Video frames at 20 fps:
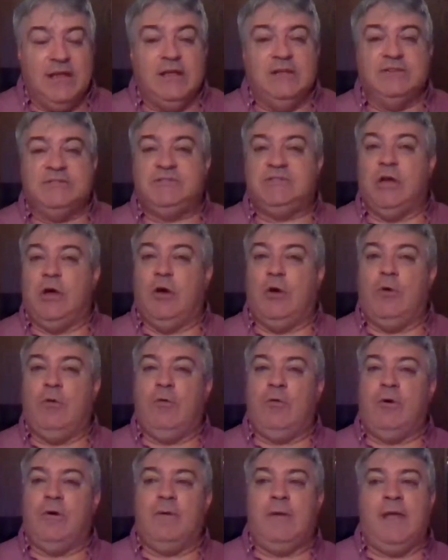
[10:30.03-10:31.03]

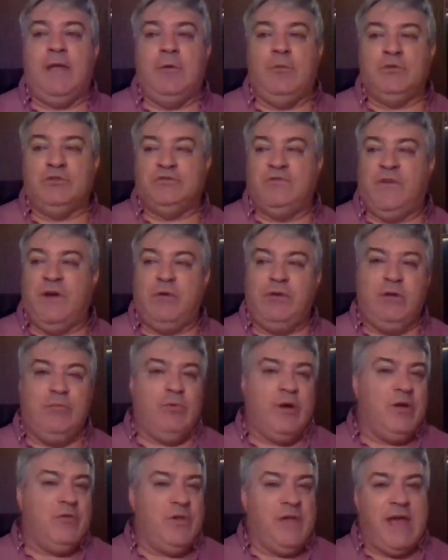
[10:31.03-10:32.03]
So it was very
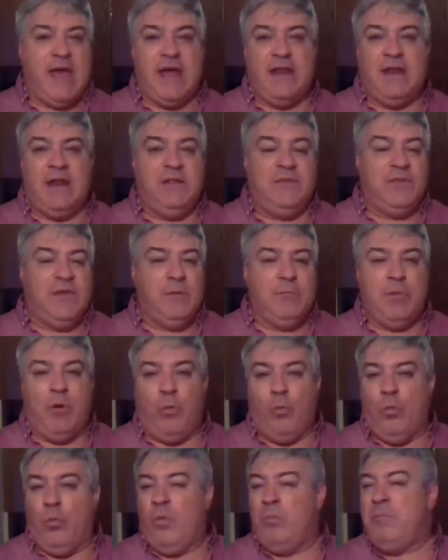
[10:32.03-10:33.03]
rare that you had anything
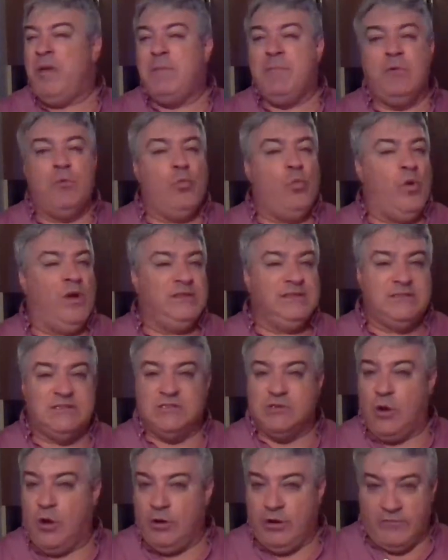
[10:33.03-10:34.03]
but maybe one
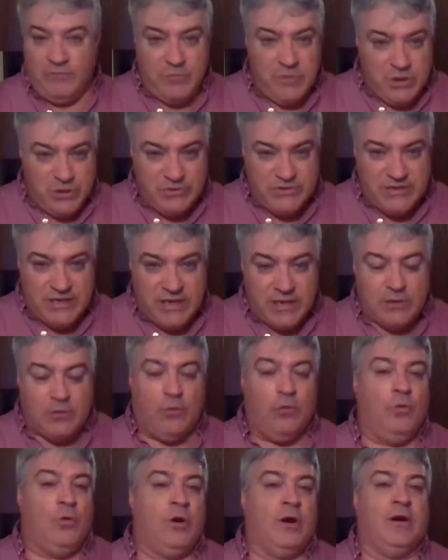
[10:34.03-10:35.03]
song of music
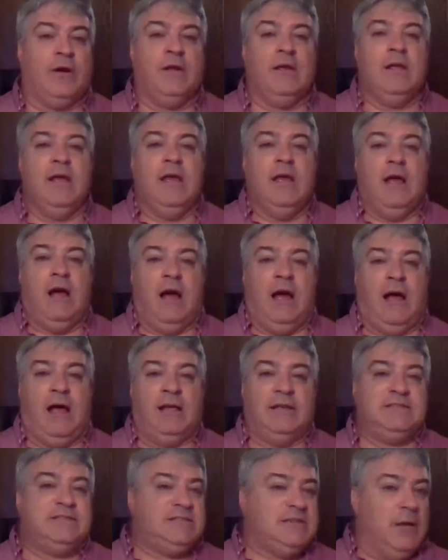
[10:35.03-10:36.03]
or
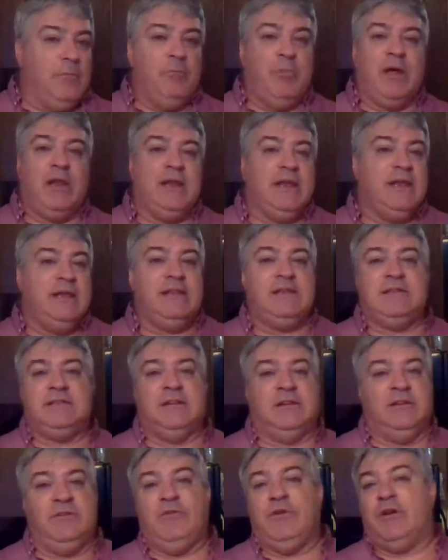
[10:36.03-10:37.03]
somebody
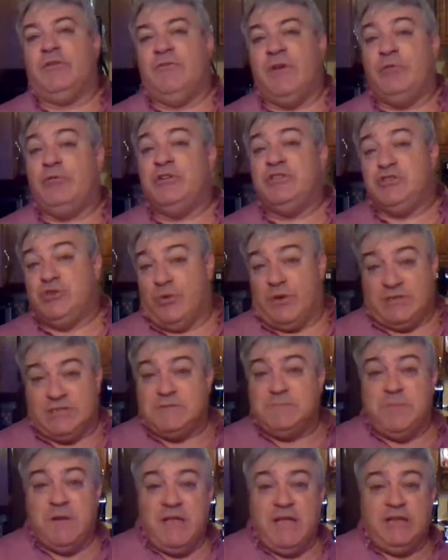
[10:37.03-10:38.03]
delivering a very short
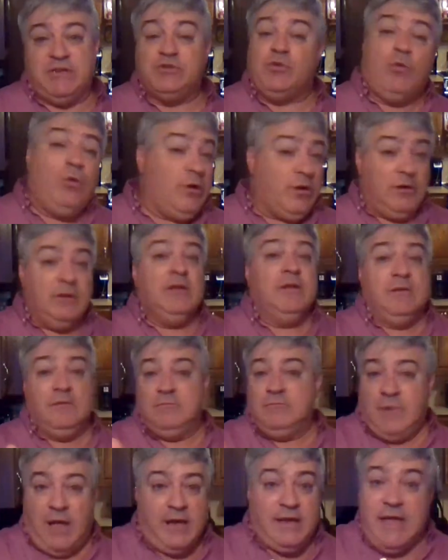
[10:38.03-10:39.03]
speech. Or
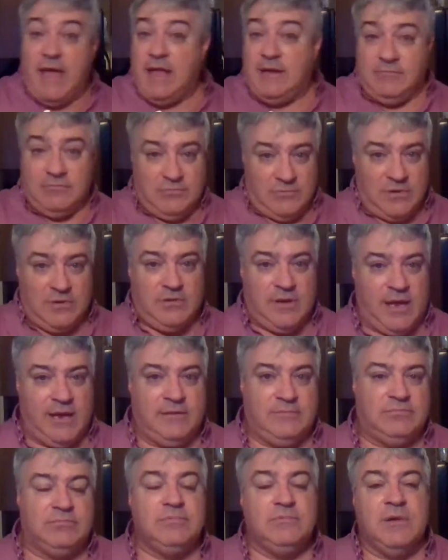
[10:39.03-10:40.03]
again,
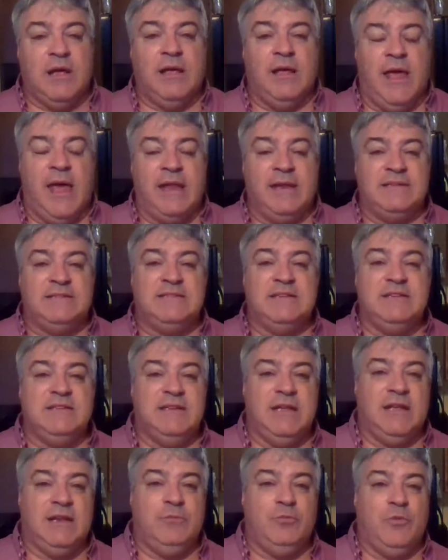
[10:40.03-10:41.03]
like Edison
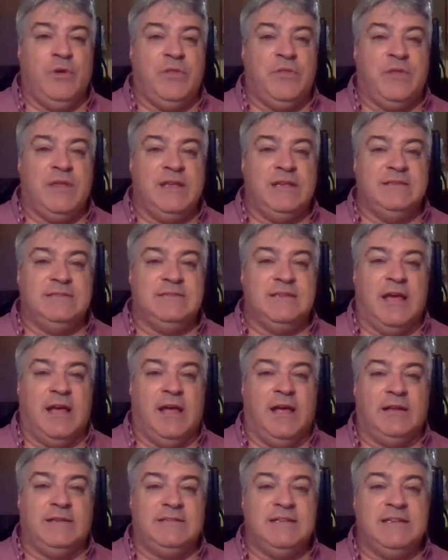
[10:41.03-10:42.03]
did with his
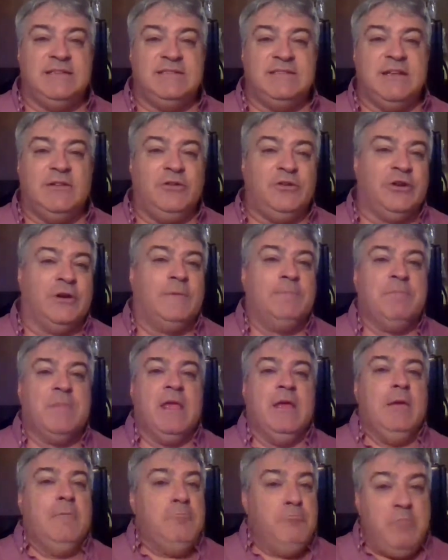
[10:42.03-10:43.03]
tin cylinder,
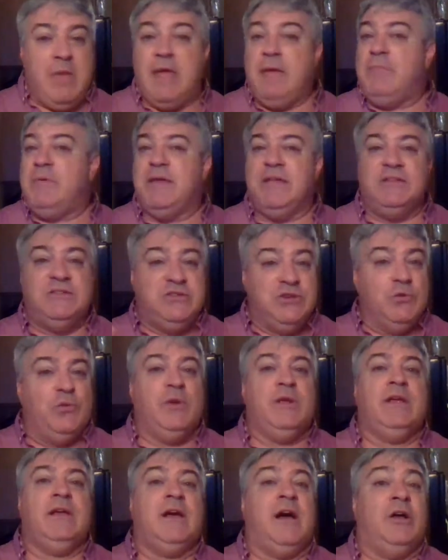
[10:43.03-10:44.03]
maybe
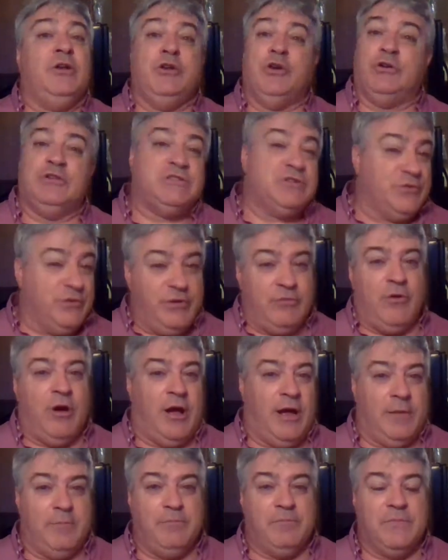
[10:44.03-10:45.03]
doing a nursery
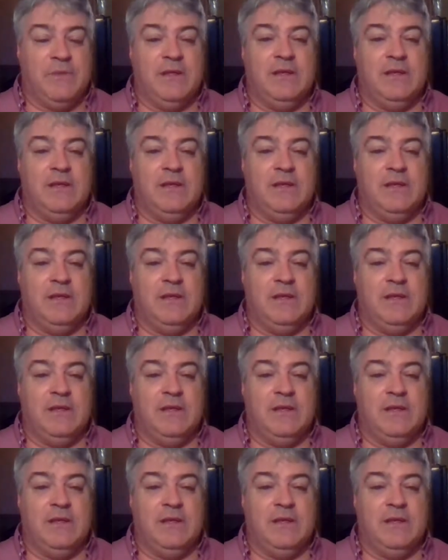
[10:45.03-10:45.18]
rhyme.